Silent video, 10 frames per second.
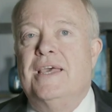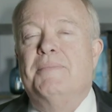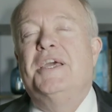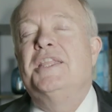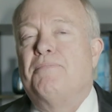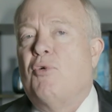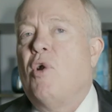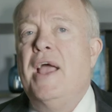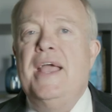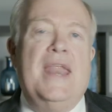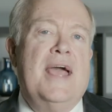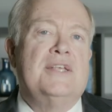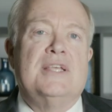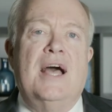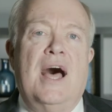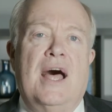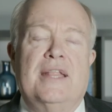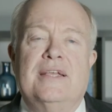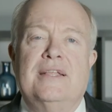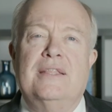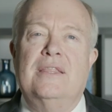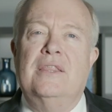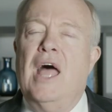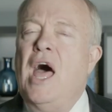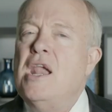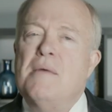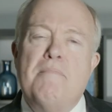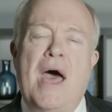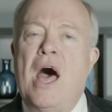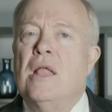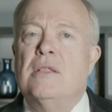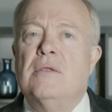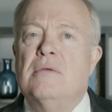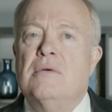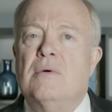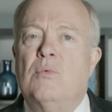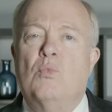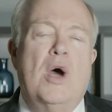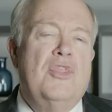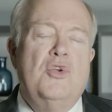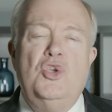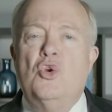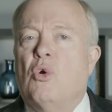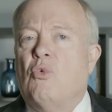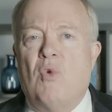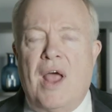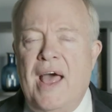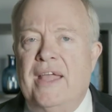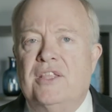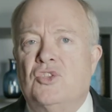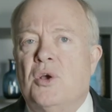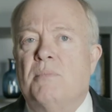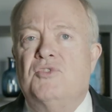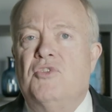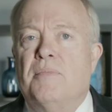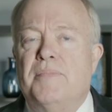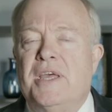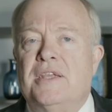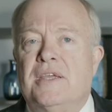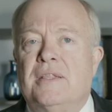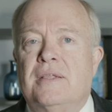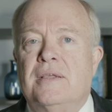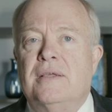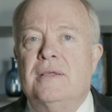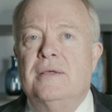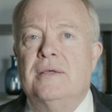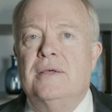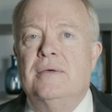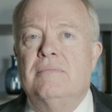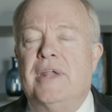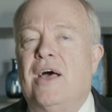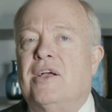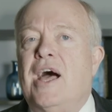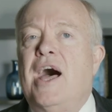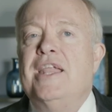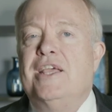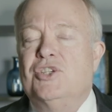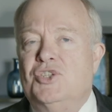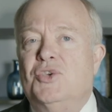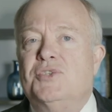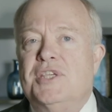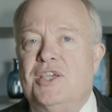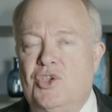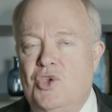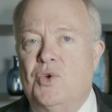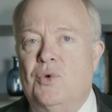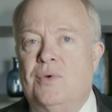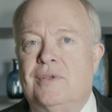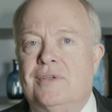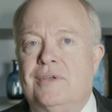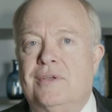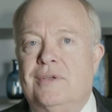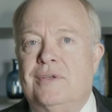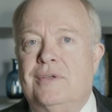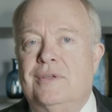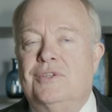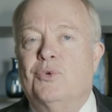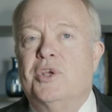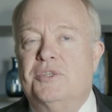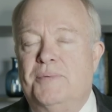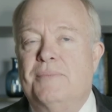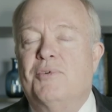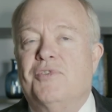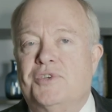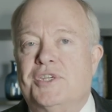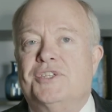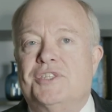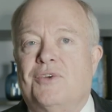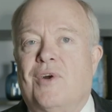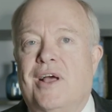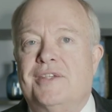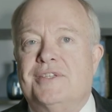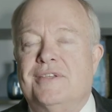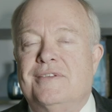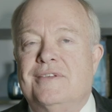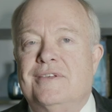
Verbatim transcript: And begin to pray and ask God not about whether you're right in terms of your opinion, but how God is using you to reach people for Jesus the Christ.